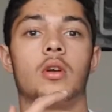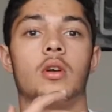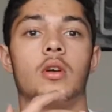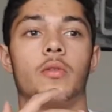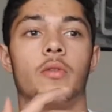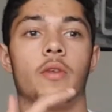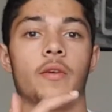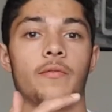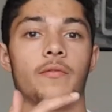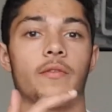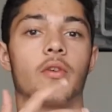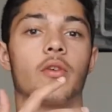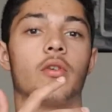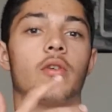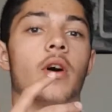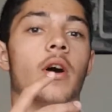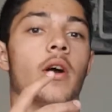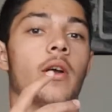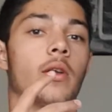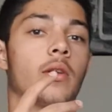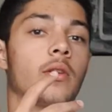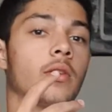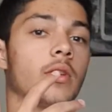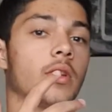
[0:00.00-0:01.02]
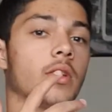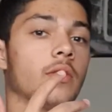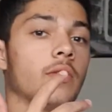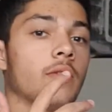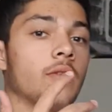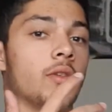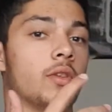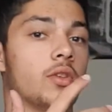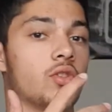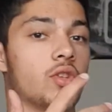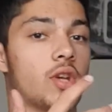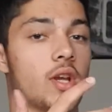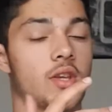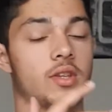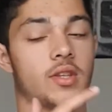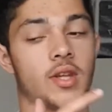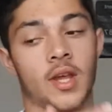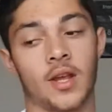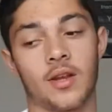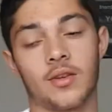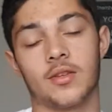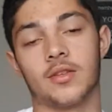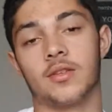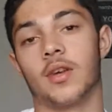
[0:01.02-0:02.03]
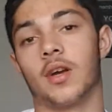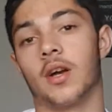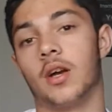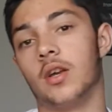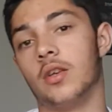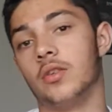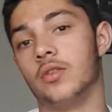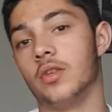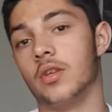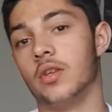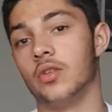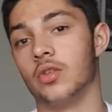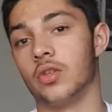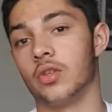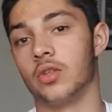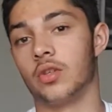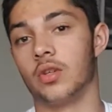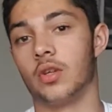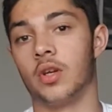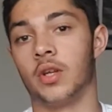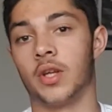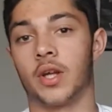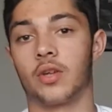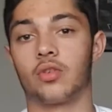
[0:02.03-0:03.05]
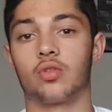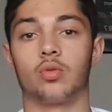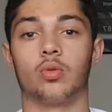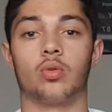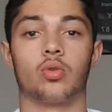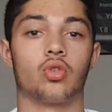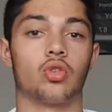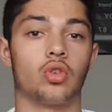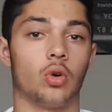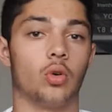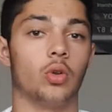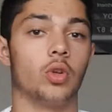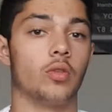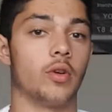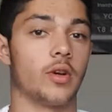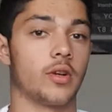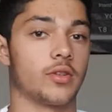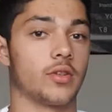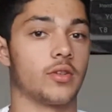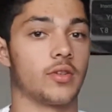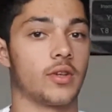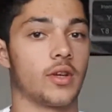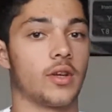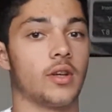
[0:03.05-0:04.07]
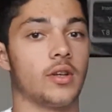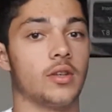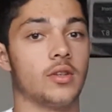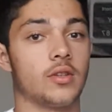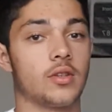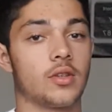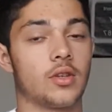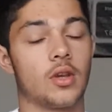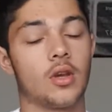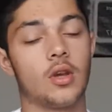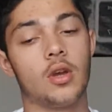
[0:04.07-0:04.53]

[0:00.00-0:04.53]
they feel like the chest exercise is an actual shoulder exercise.